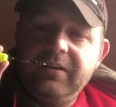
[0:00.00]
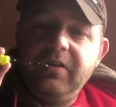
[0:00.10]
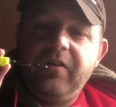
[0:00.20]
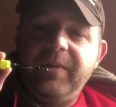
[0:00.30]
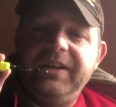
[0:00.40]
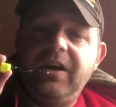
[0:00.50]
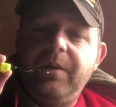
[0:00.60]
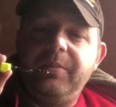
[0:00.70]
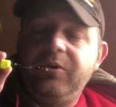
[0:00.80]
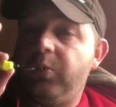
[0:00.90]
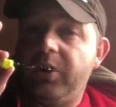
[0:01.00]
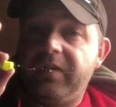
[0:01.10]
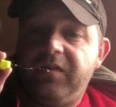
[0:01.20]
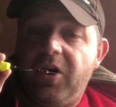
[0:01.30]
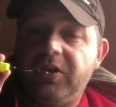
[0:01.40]
that I've made up is
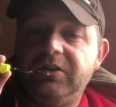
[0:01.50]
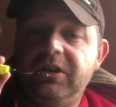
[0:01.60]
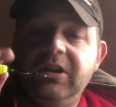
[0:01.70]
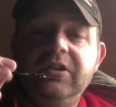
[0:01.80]
working fine.